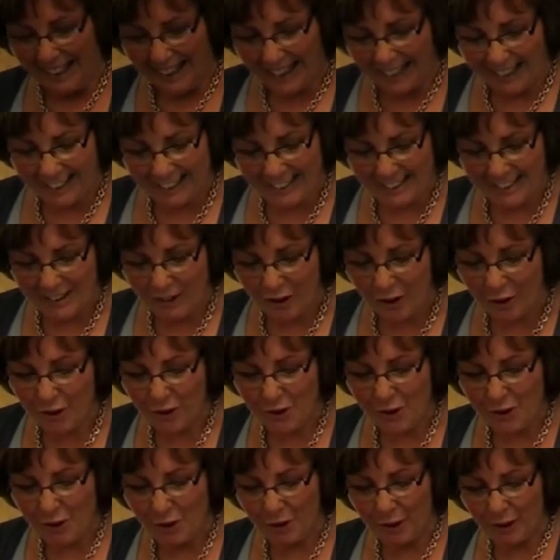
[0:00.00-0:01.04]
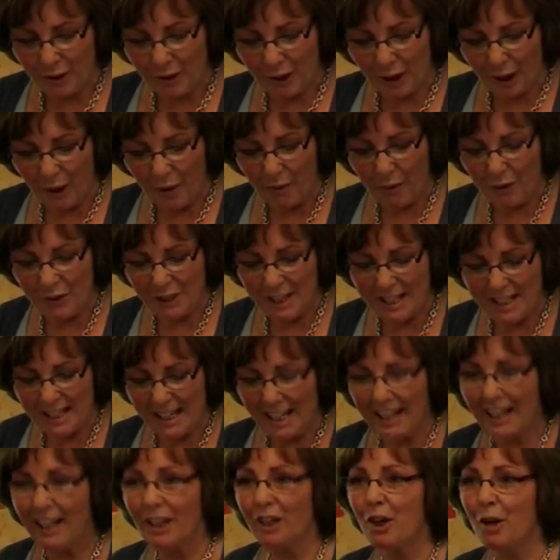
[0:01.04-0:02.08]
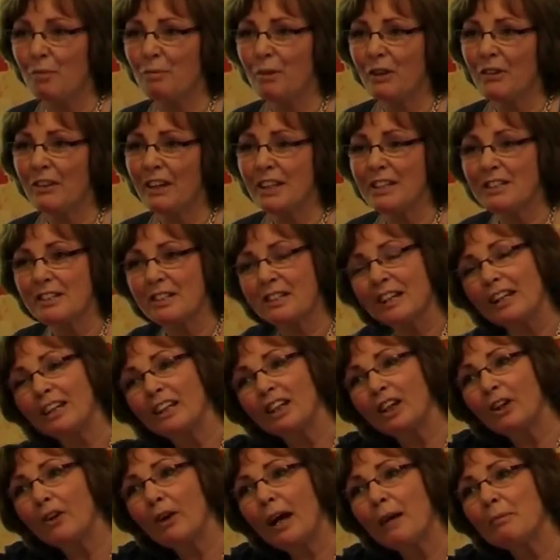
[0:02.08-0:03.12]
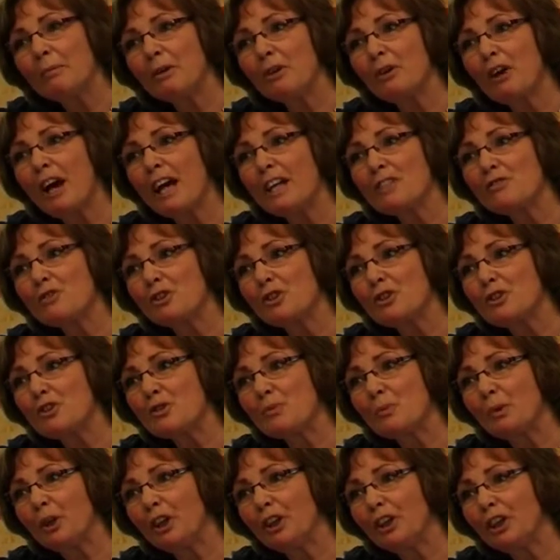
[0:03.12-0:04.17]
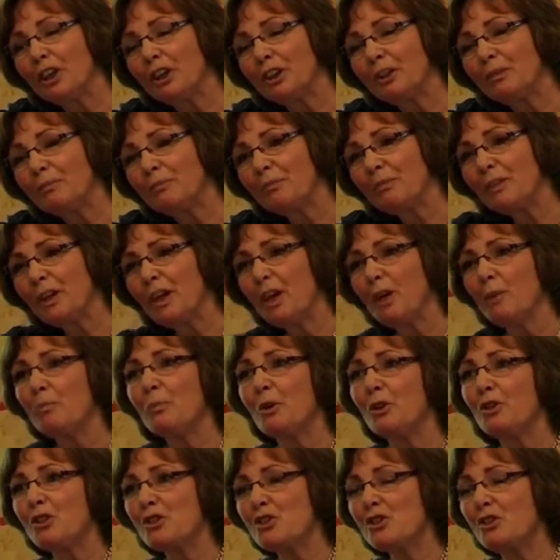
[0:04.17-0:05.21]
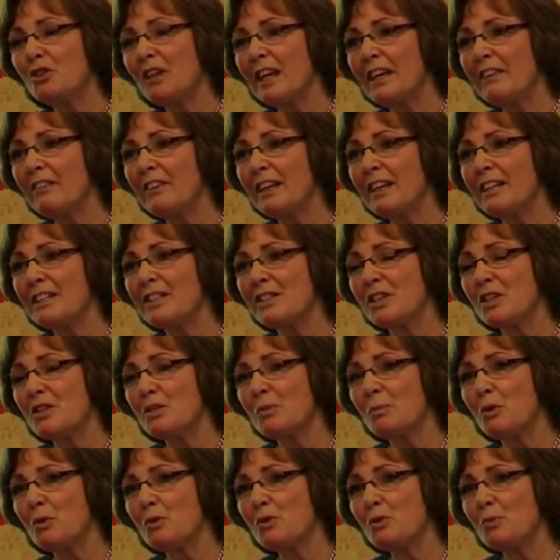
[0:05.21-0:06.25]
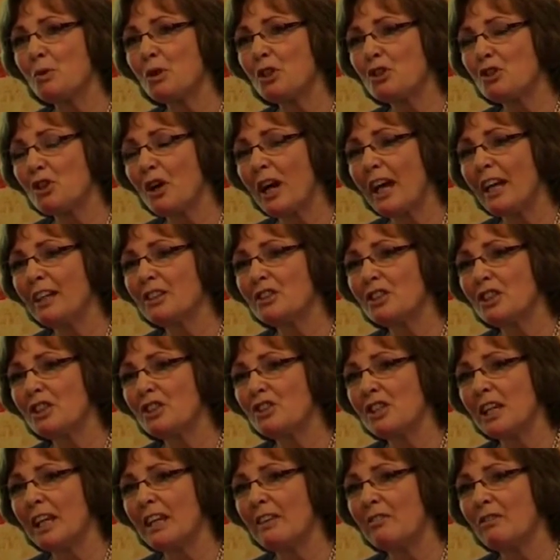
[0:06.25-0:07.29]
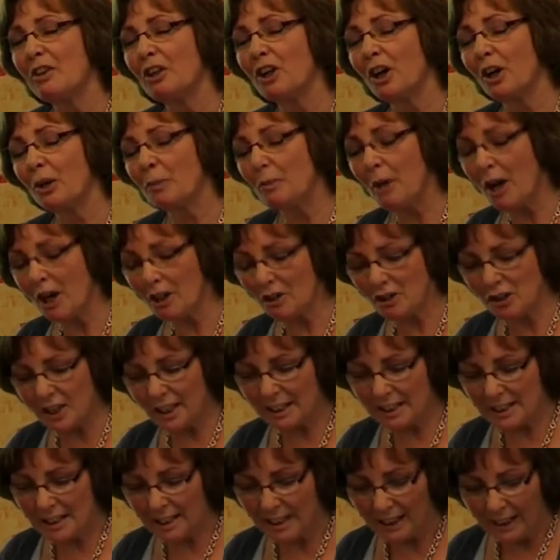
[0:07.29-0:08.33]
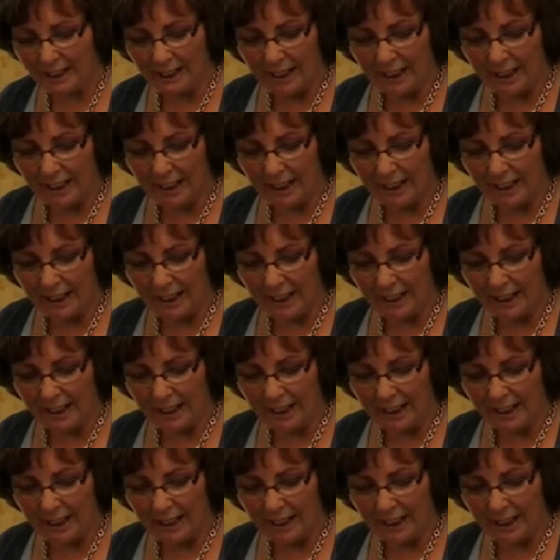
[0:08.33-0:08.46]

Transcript: And also, I want to say a couple of things. I'm a grassroots worker, but there's three things I suppose we're trying to achieve in our project.